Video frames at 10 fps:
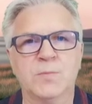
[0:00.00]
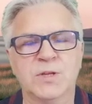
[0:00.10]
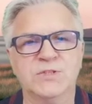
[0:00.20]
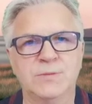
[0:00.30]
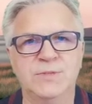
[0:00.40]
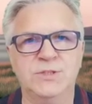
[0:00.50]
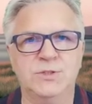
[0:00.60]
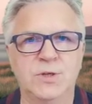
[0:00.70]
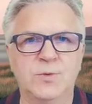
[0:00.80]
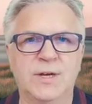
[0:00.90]
Plus, it
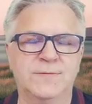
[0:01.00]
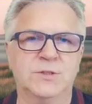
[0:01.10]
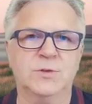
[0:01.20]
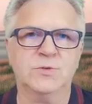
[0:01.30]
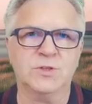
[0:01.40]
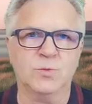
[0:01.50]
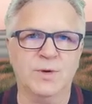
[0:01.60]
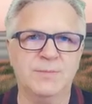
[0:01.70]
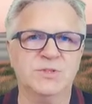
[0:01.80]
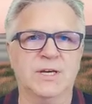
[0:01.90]
means you don't have to go to the
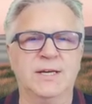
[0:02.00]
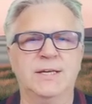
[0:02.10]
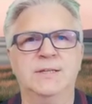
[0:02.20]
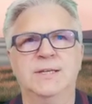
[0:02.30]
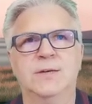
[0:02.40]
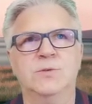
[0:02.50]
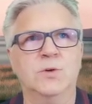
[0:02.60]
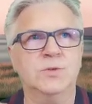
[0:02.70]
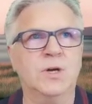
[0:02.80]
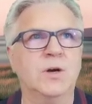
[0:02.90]
website,
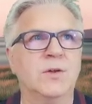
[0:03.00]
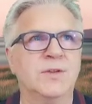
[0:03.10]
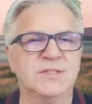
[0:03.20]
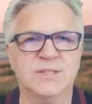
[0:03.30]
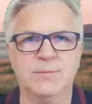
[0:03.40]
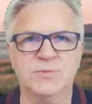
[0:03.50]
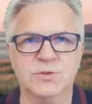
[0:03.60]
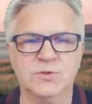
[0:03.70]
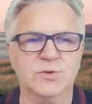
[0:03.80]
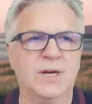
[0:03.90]
download all the
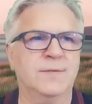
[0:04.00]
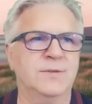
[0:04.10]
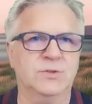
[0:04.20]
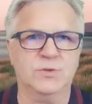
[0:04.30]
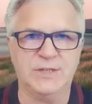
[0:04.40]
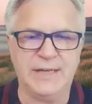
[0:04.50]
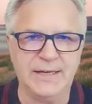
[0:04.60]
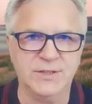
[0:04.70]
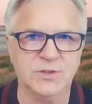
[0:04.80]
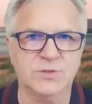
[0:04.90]
Samsung drivers or the
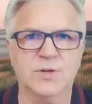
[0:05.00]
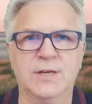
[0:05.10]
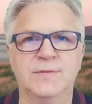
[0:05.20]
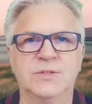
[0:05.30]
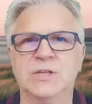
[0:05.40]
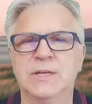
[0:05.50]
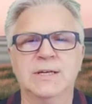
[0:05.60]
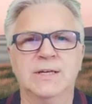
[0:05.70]
Acer drivers.